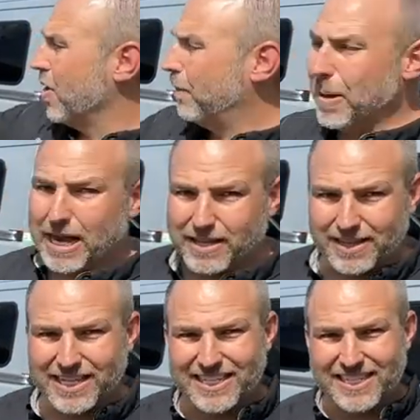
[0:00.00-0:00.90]
But
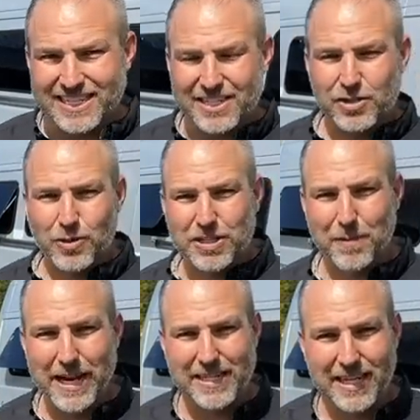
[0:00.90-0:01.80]
this is this is what's
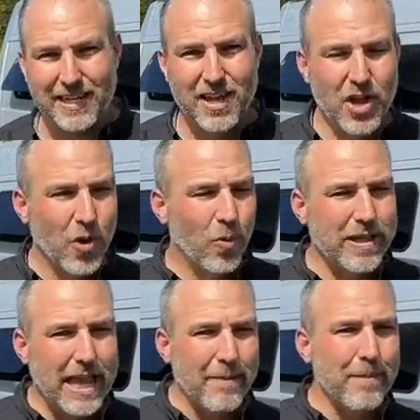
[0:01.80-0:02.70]
amazing when
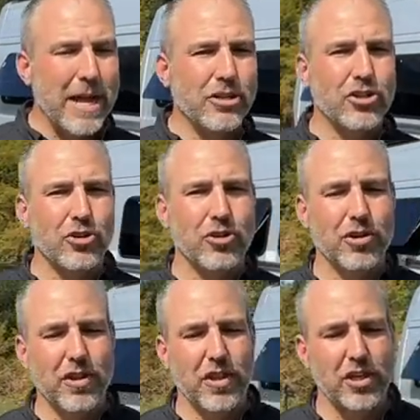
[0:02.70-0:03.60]
they measure
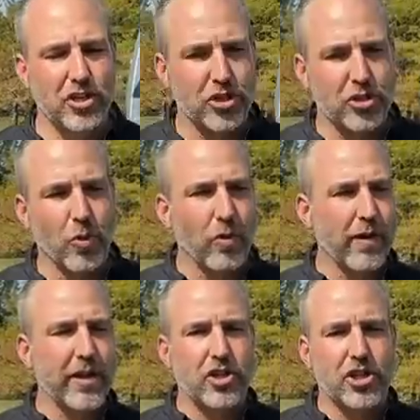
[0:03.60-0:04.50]
the
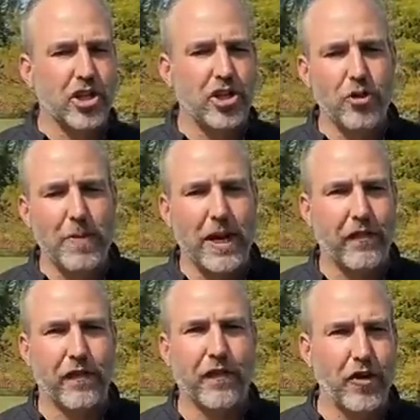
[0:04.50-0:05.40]
storage cubic
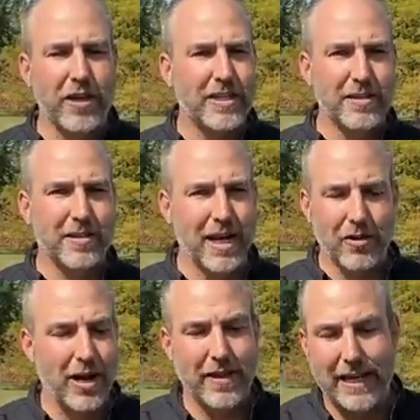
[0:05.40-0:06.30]
foot, I don't
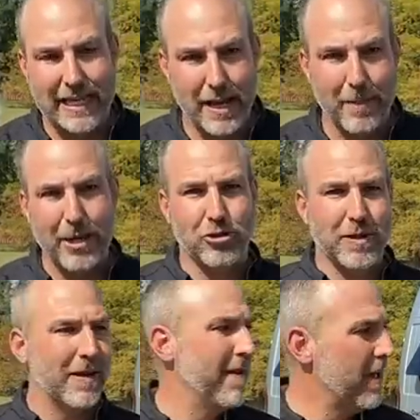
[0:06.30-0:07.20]
know how they get that
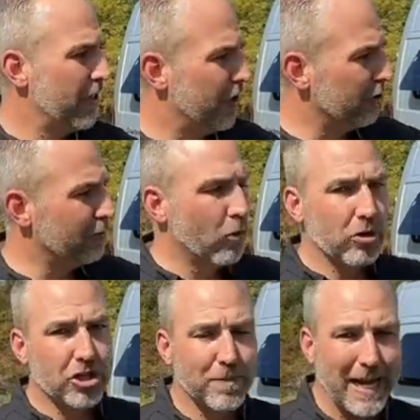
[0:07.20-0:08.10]
measurement, there's more
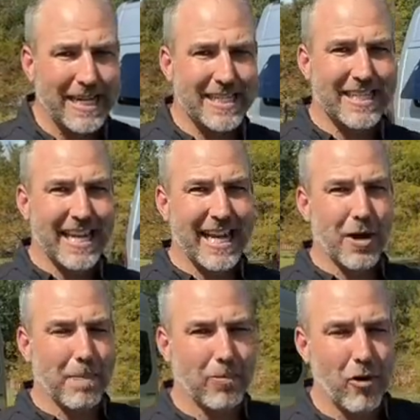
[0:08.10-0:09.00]
space in a
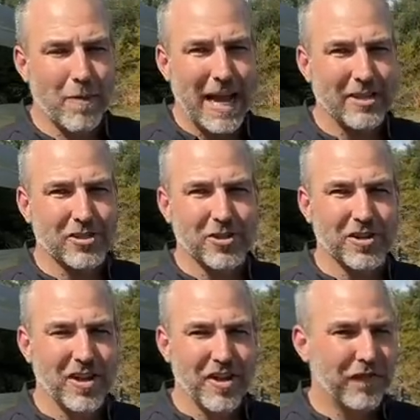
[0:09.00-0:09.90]
ProMaster
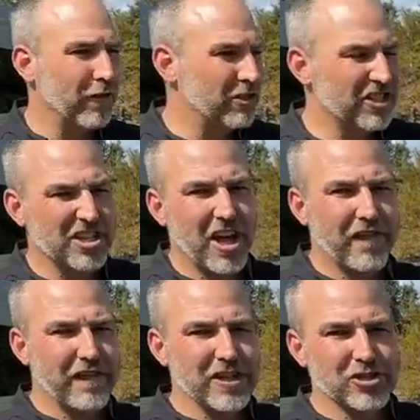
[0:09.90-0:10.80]
for
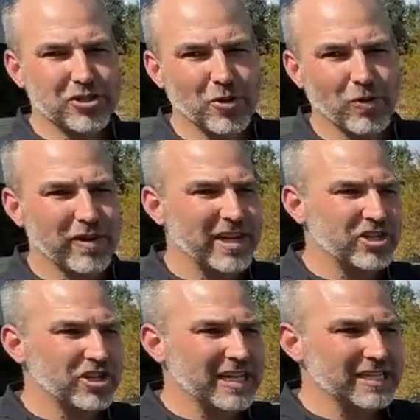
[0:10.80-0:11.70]
stuff and
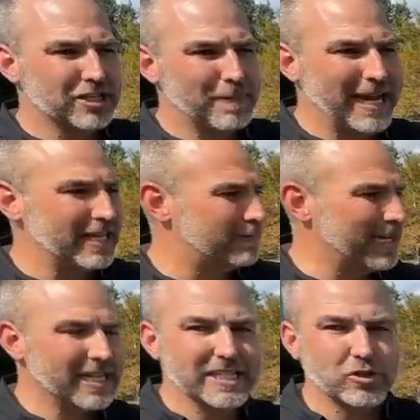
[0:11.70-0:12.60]
storage and space
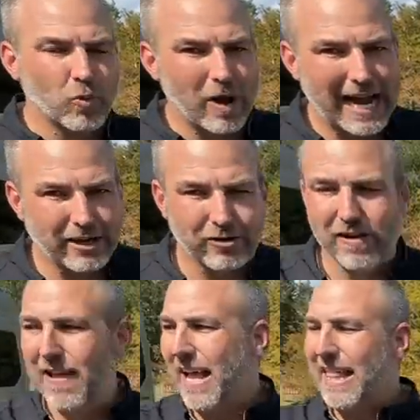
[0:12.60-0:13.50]
because it's wider
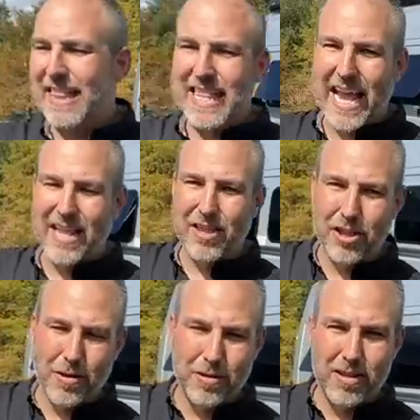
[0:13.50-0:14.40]
than
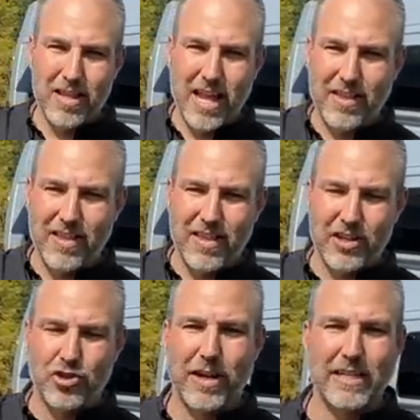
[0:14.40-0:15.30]
the, than the
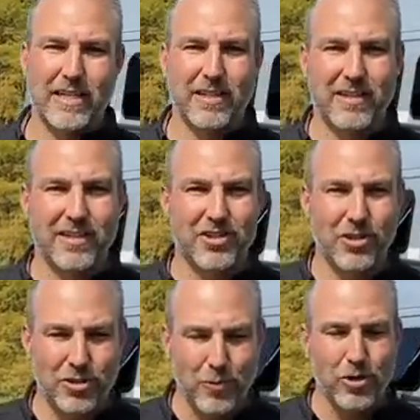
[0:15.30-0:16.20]
Transit. So,
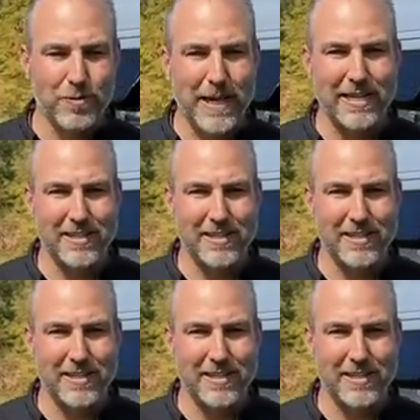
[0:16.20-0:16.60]
so there's more space.